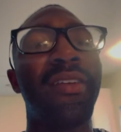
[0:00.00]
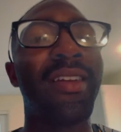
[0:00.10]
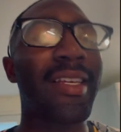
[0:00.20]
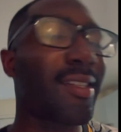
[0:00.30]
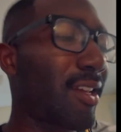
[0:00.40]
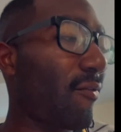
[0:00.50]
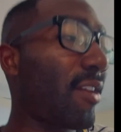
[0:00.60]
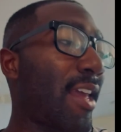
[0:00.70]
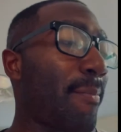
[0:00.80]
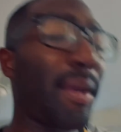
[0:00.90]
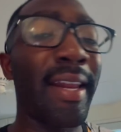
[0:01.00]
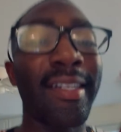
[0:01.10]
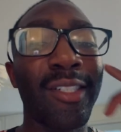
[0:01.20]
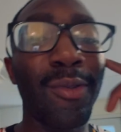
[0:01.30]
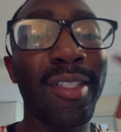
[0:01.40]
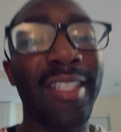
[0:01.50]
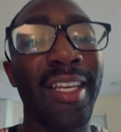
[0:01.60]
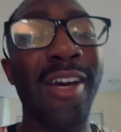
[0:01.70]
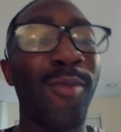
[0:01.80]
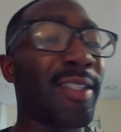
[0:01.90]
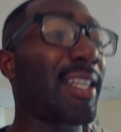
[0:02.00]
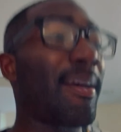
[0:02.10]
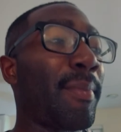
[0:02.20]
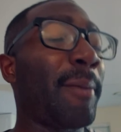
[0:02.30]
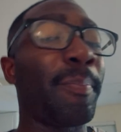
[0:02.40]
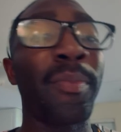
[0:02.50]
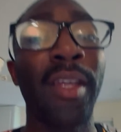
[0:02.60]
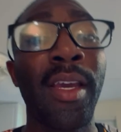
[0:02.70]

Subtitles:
that's enough of that, man. I just want to tell y'all one time, man,